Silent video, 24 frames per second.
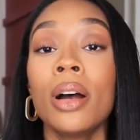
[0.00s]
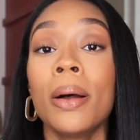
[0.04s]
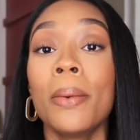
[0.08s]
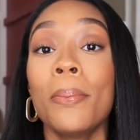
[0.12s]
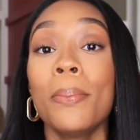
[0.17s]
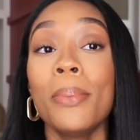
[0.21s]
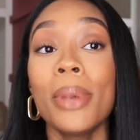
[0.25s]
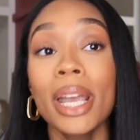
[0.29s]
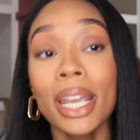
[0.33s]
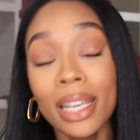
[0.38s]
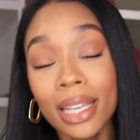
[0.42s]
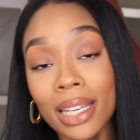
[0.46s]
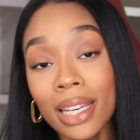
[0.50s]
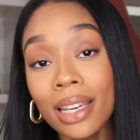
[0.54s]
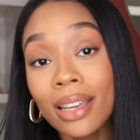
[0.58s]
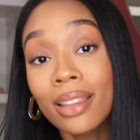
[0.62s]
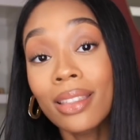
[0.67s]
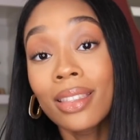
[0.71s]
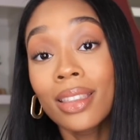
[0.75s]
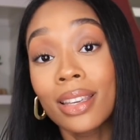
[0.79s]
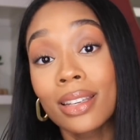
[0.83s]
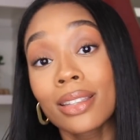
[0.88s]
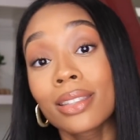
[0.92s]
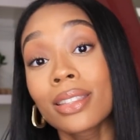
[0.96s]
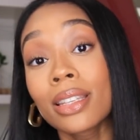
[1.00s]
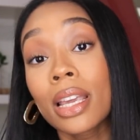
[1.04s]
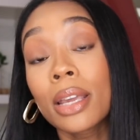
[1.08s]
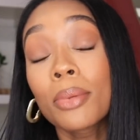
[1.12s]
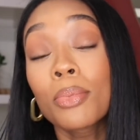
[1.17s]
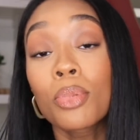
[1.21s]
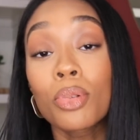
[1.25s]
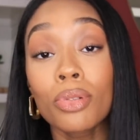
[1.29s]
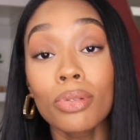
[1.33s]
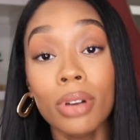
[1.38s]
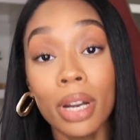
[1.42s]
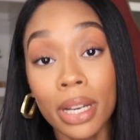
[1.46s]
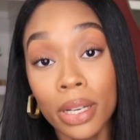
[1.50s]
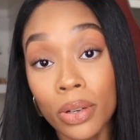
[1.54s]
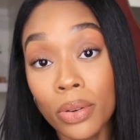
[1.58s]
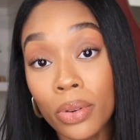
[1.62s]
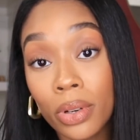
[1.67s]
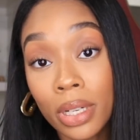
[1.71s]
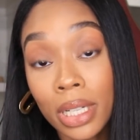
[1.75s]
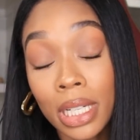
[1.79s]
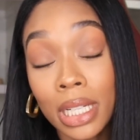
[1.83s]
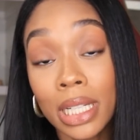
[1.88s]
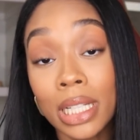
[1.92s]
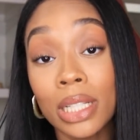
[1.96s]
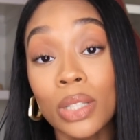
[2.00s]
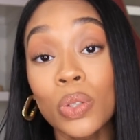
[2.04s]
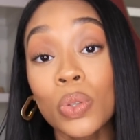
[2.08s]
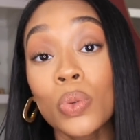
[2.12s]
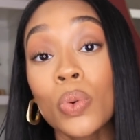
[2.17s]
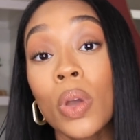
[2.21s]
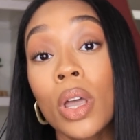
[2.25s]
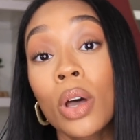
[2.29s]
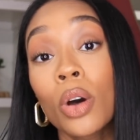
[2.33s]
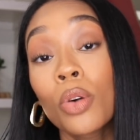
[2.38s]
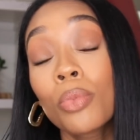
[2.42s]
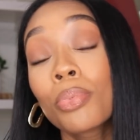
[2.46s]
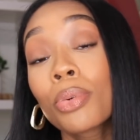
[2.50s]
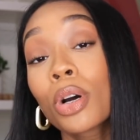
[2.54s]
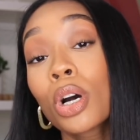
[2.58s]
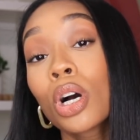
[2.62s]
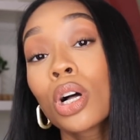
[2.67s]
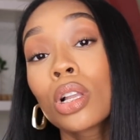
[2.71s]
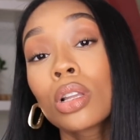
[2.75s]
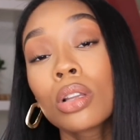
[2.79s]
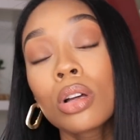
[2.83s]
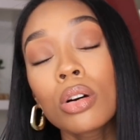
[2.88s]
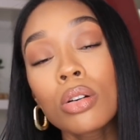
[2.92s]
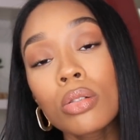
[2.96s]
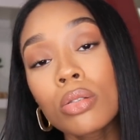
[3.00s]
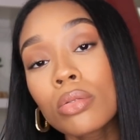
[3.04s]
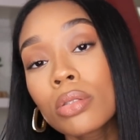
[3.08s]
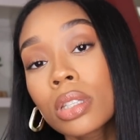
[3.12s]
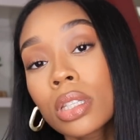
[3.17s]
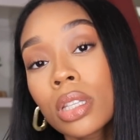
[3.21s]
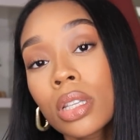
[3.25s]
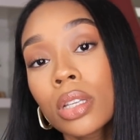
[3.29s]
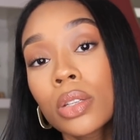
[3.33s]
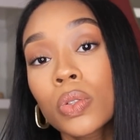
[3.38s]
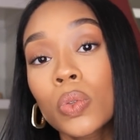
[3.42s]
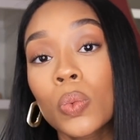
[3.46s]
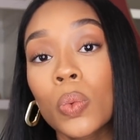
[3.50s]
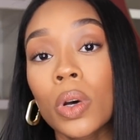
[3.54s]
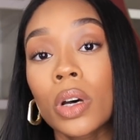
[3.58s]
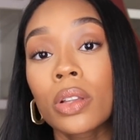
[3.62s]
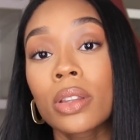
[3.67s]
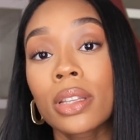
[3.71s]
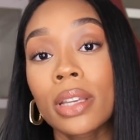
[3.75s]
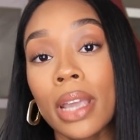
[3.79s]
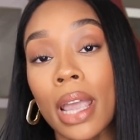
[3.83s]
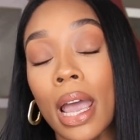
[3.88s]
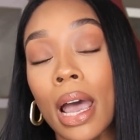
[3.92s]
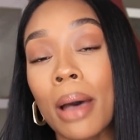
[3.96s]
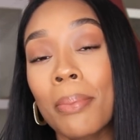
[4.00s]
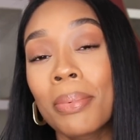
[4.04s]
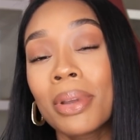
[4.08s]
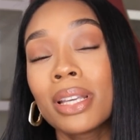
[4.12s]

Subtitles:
making this a priority to help close this wealth gap,